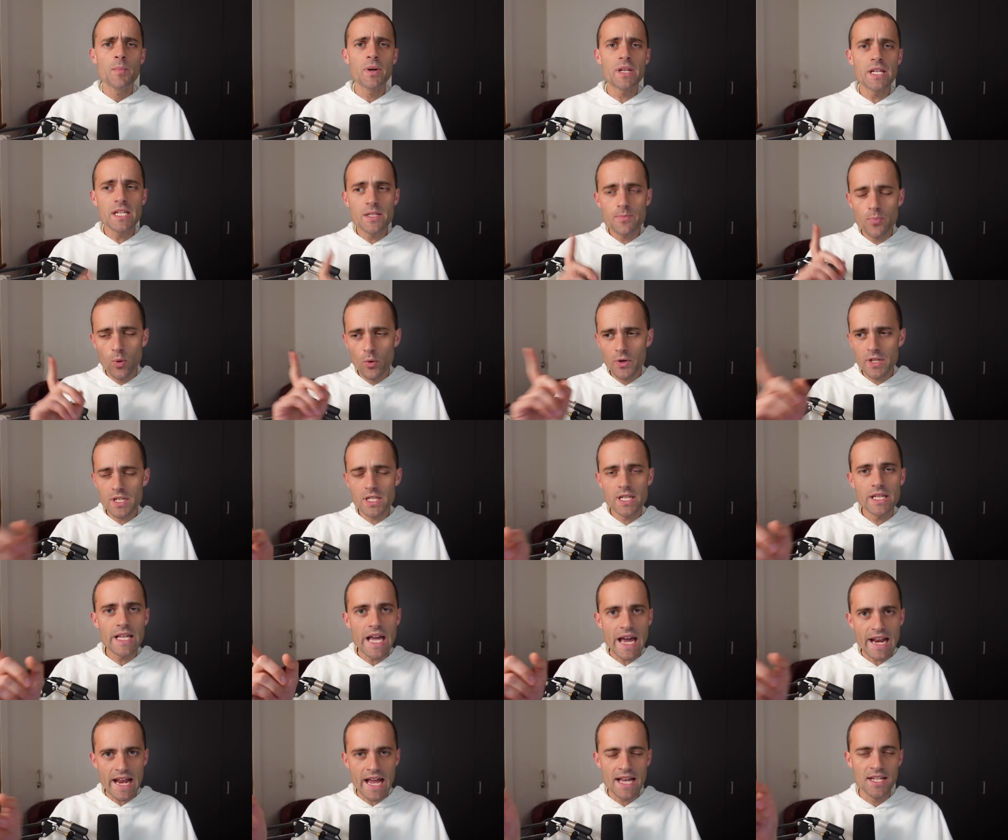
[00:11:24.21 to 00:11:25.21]
But he's pointing
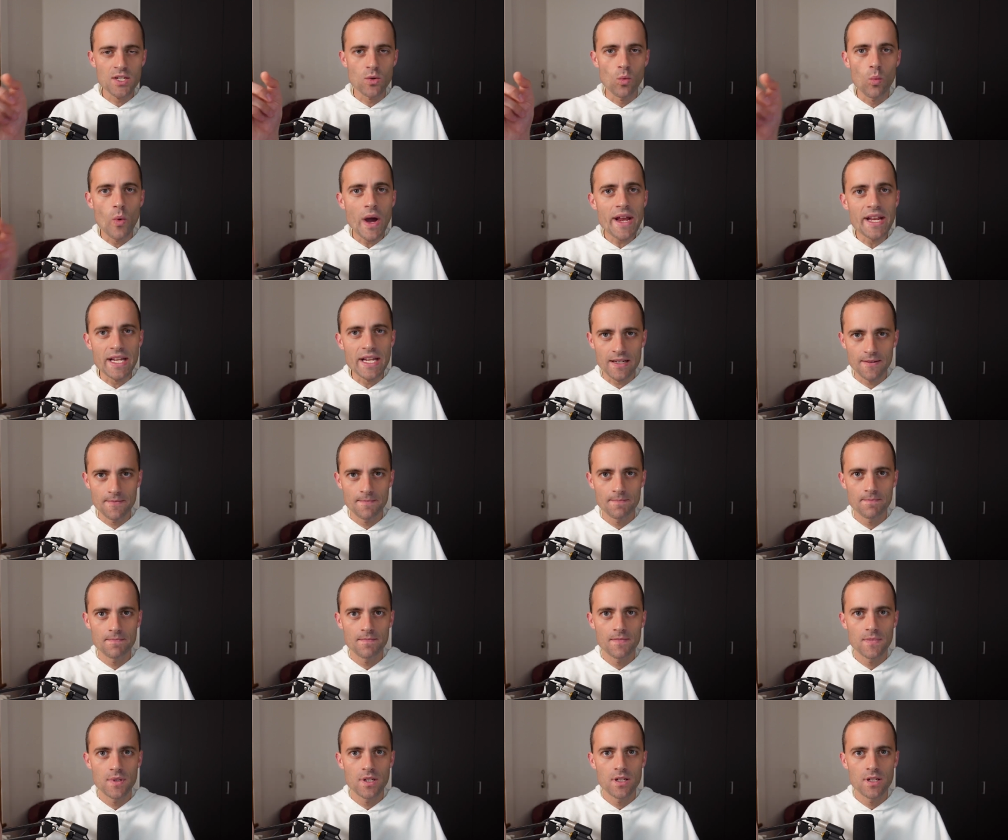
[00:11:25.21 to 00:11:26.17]
to that as a wedding.